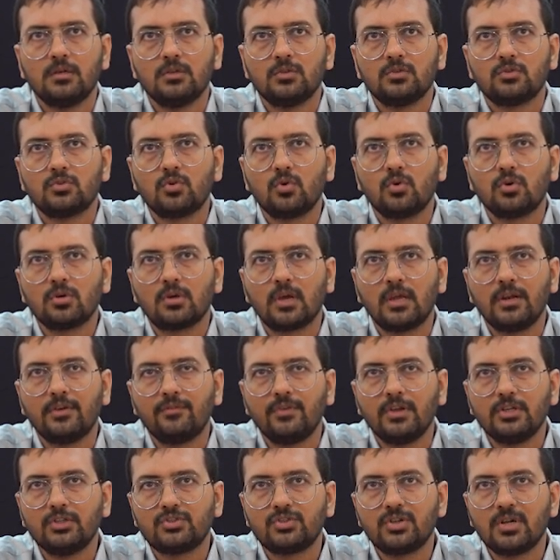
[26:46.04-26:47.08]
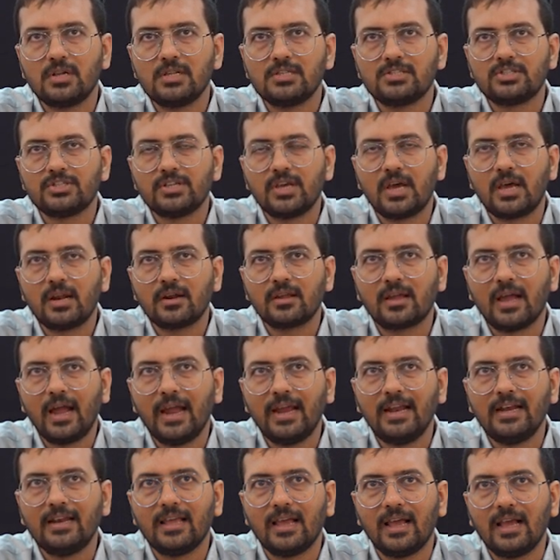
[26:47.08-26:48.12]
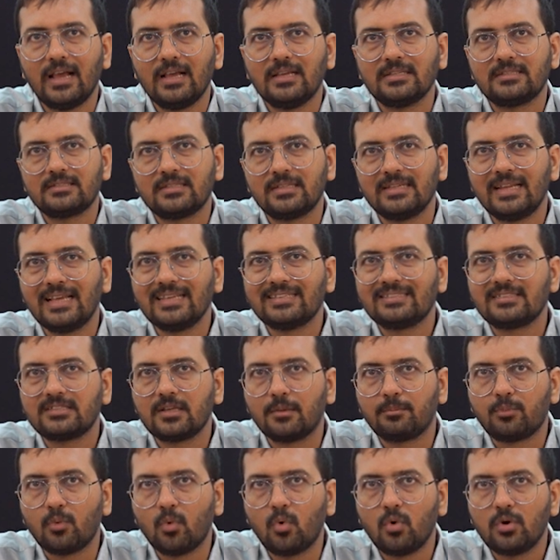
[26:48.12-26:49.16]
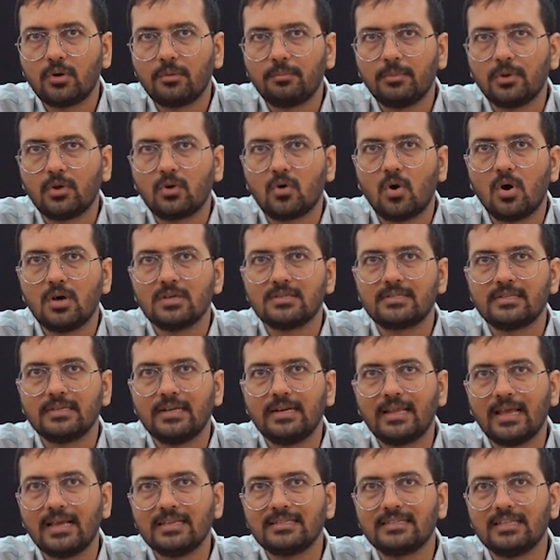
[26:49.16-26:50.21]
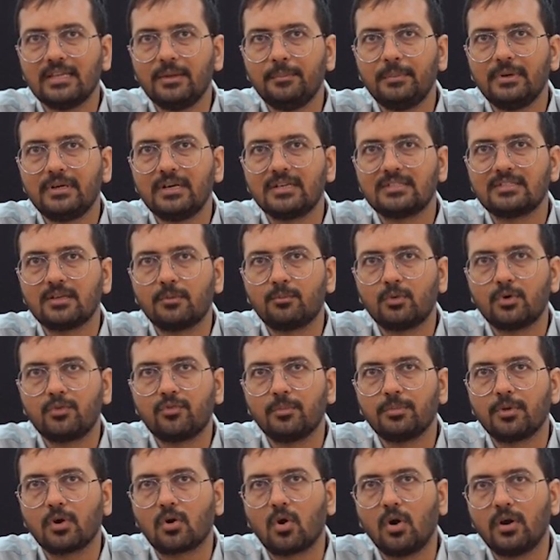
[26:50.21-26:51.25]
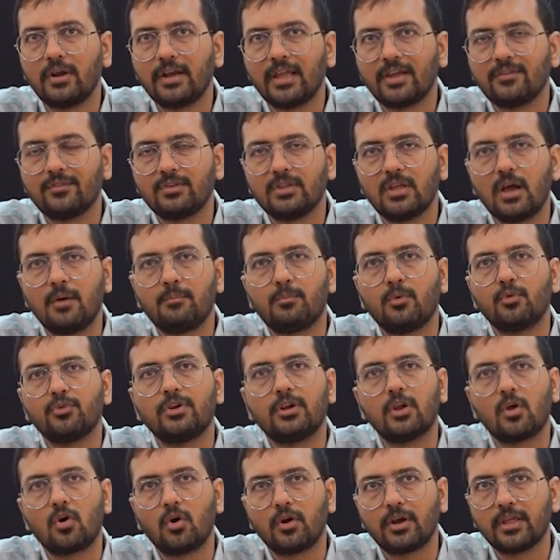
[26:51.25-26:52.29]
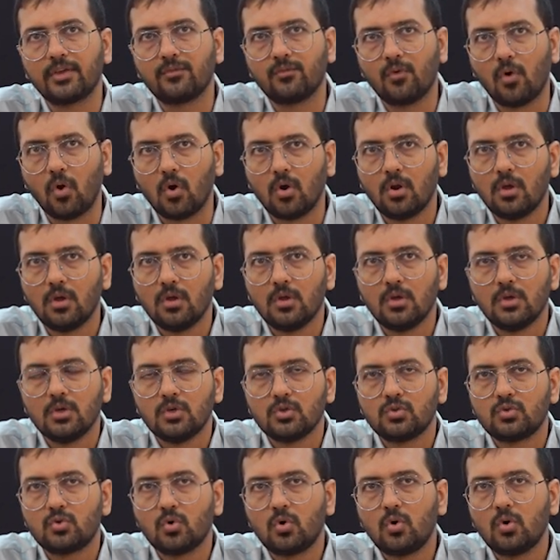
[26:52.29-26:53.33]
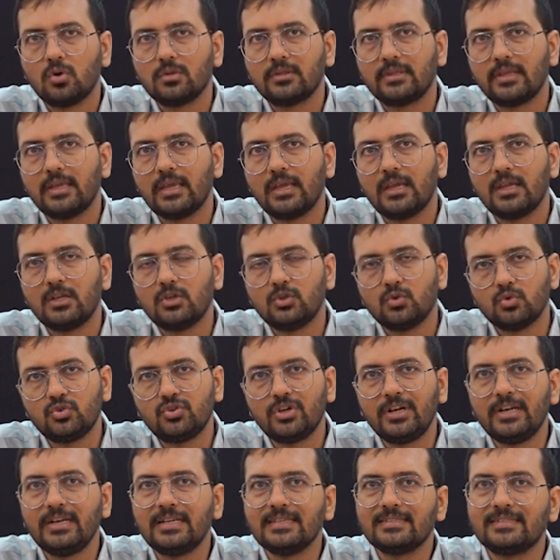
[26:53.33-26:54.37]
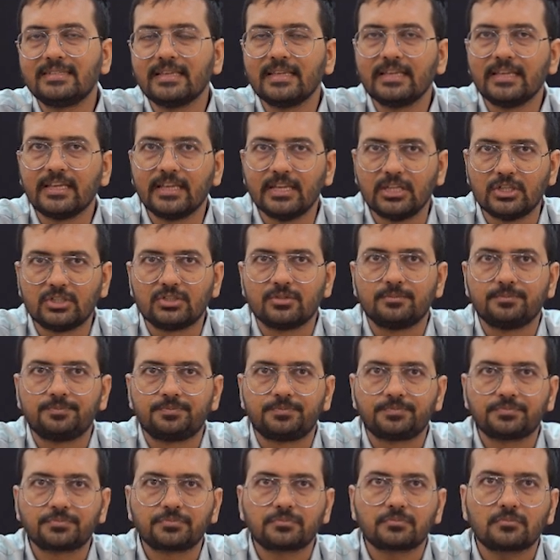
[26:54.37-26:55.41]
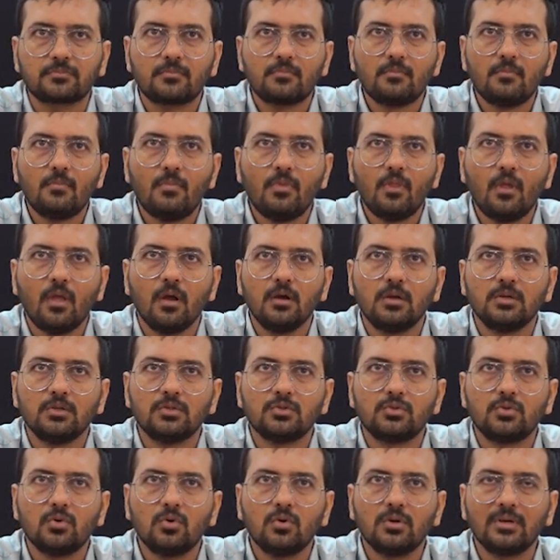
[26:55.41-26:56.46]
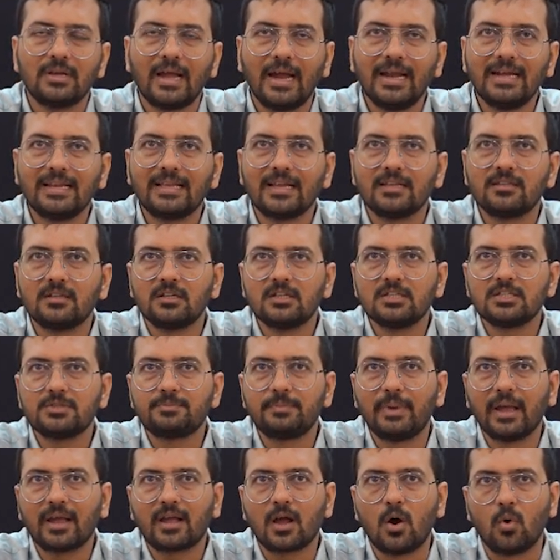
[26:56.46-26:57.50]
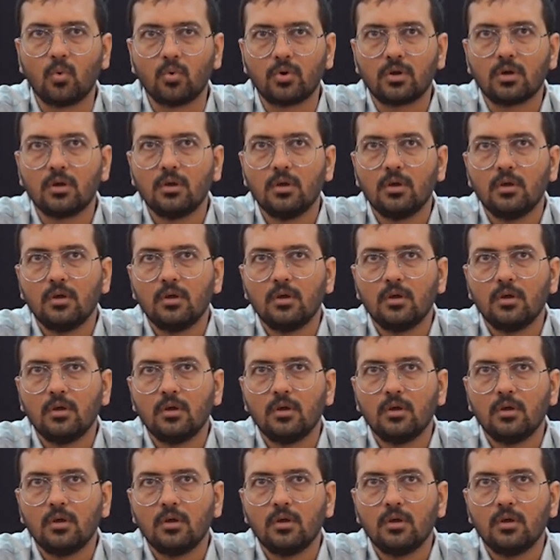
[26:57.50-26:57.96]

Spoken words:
So conventional JR guide has less support because it has limited support from the contact with the opposite aortic wall. So they usually disengage. So guide catheters back out.